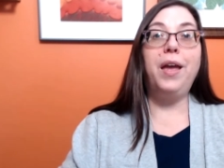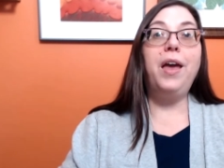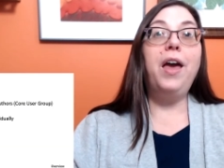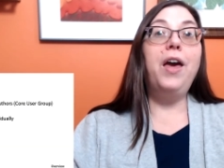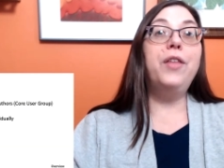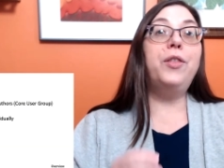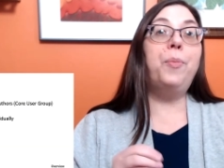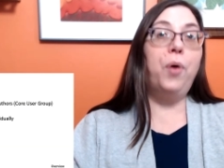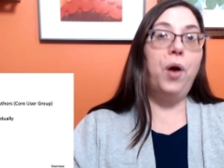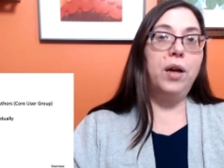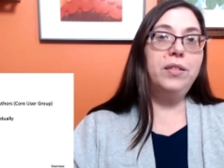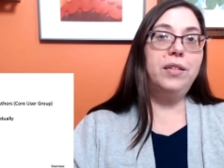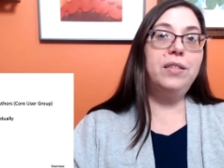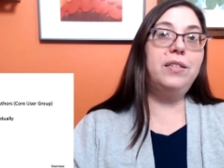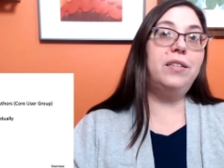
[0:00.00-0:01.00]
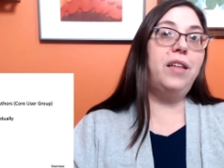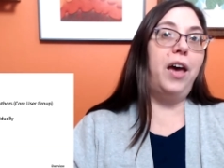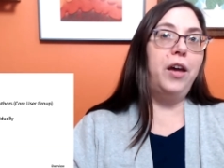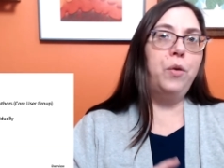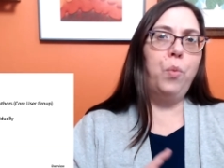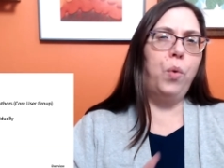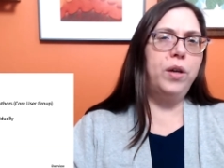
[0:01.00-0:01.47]
The process
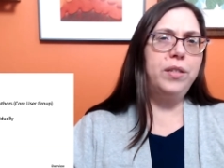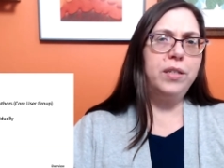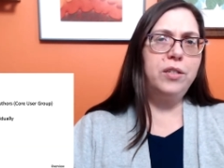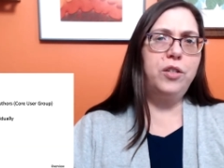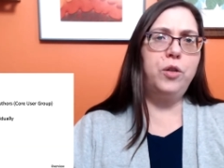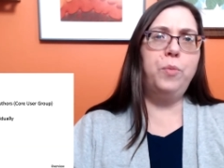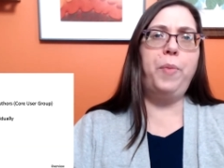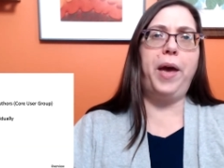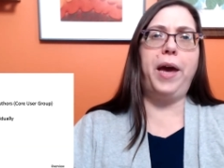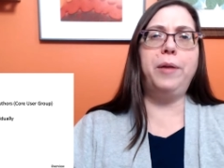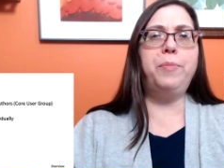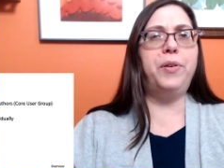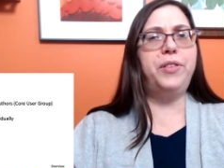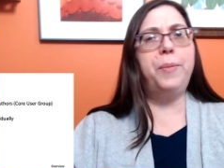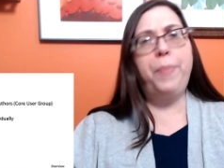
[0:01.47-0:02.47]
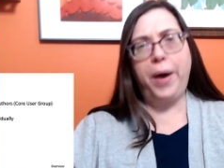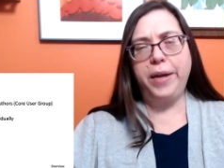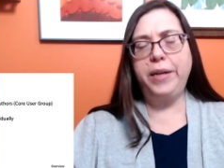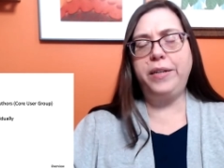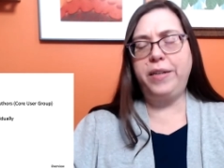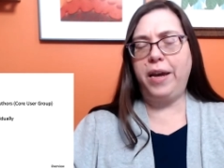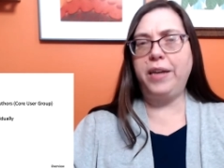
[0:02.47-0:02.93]
slide wasn't too bad, but the
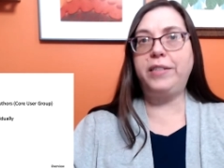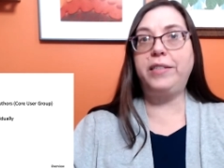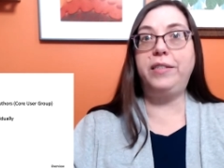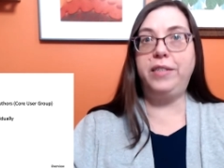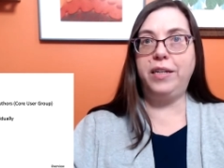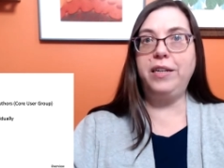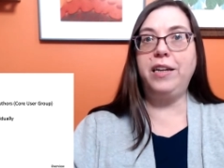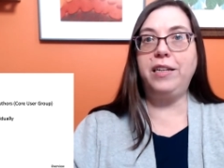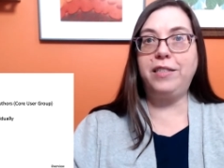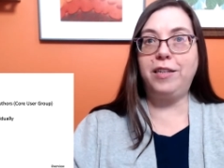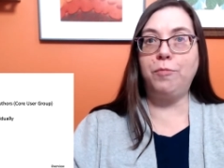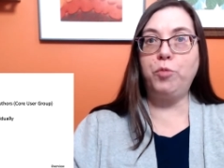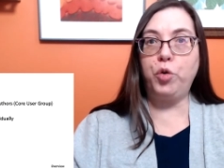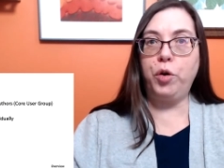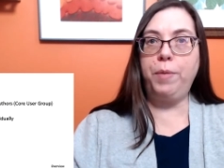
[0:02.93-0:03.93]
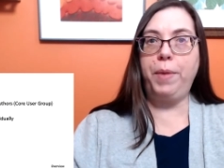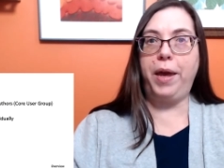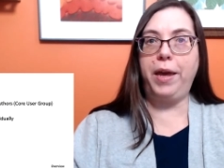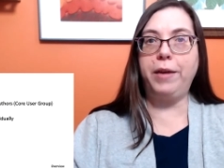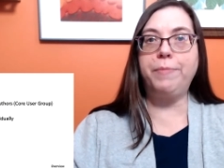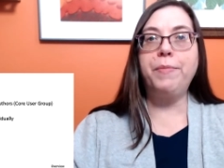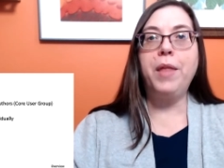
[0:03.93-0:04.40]
body text did need some
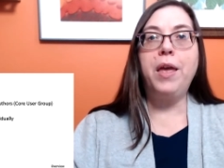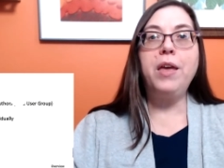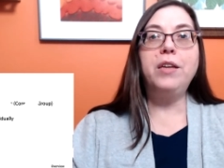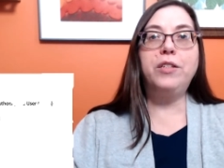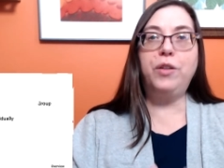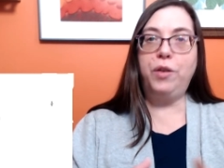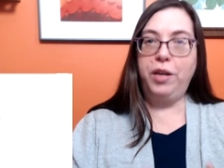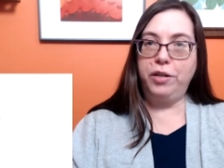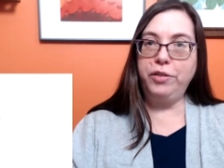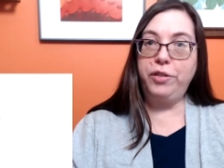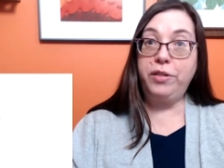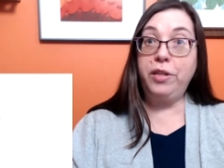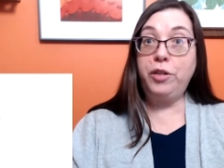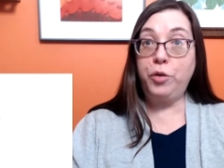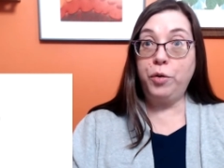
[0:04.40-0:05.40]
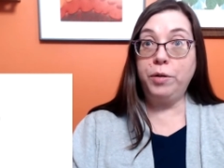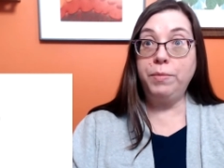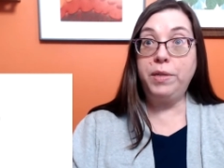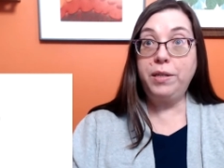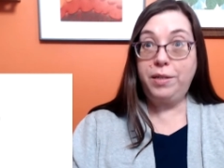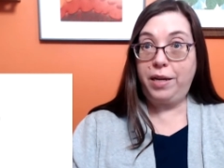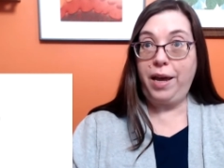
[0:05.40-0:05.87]
trimming. So here's the trimmed
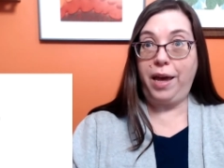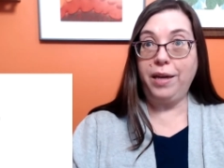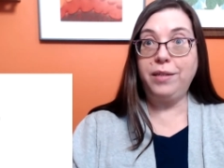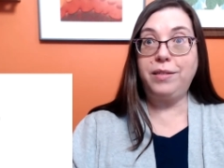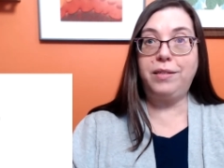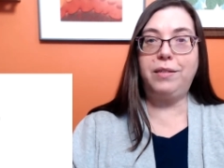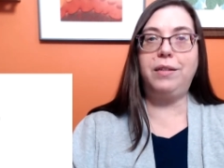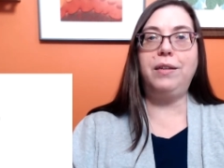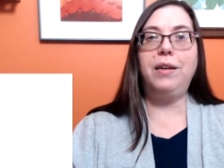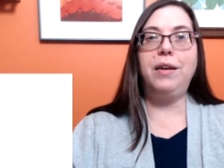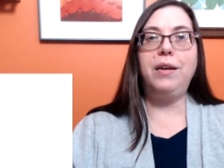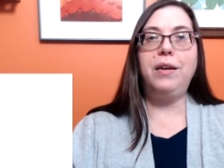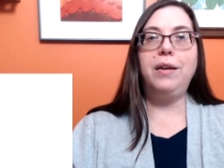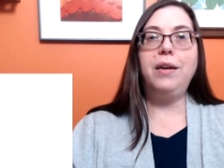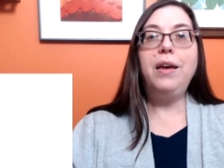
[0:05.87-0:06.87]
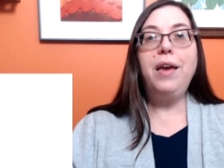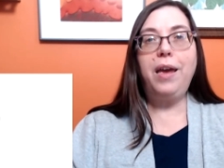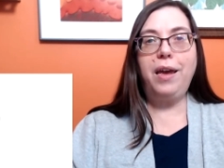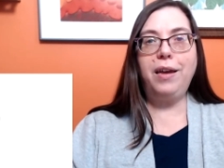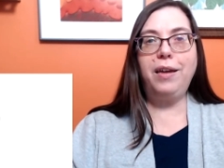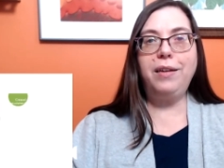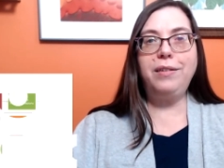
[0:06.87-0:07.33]
text,
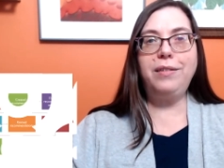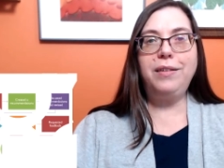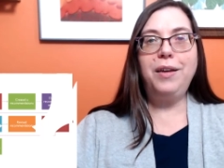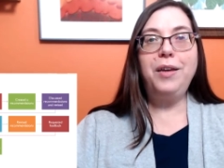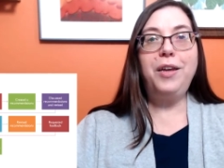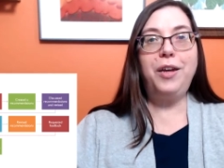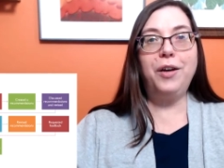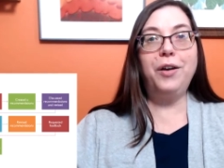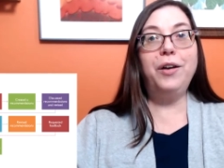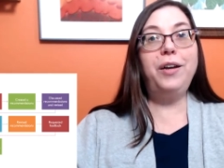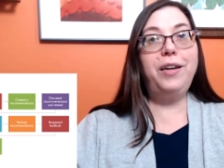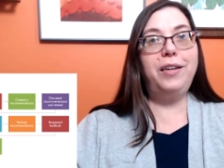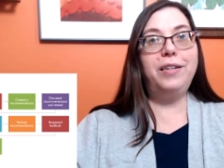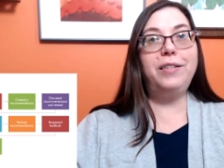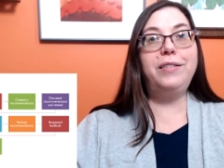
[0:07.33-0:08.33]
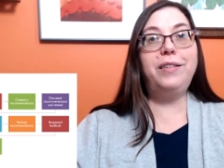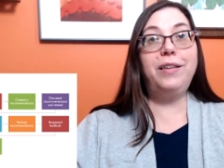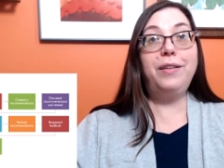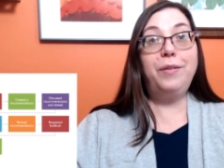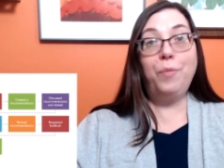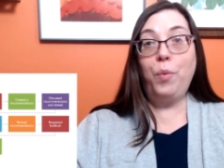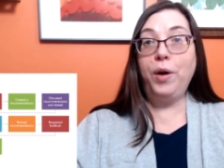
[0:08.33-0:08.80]
and here is
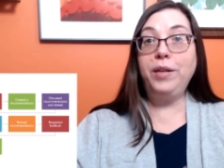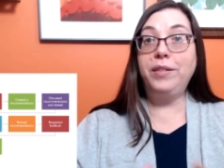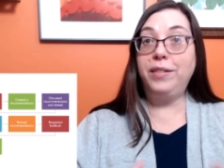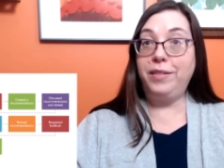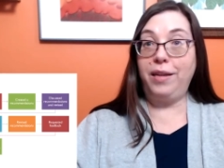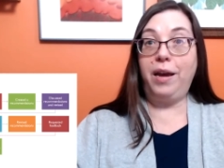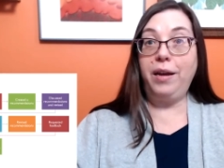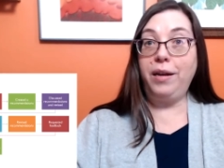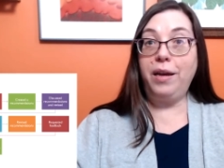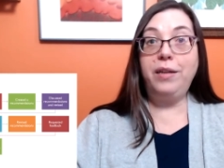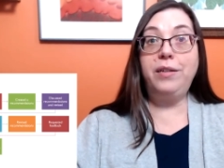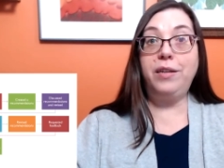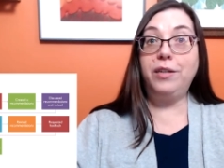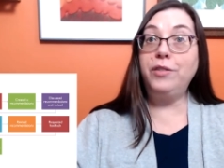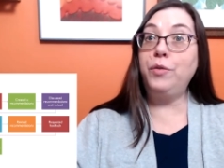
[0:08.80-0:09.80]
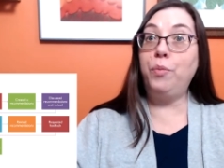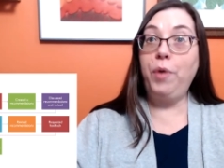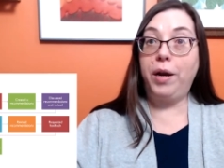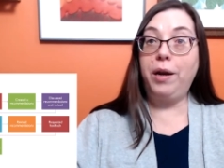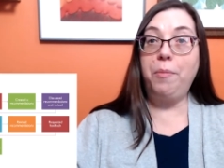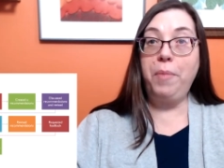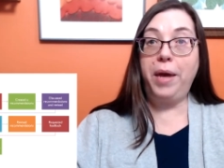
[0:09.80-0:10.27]
what Design Ideas
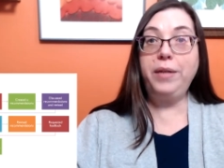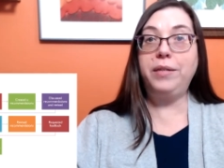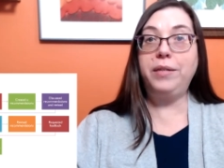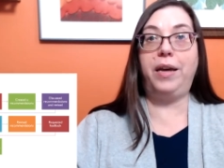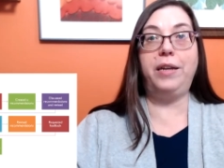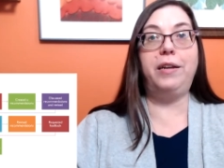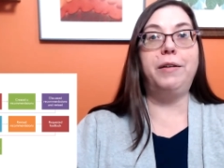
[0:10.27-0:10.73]
recommended.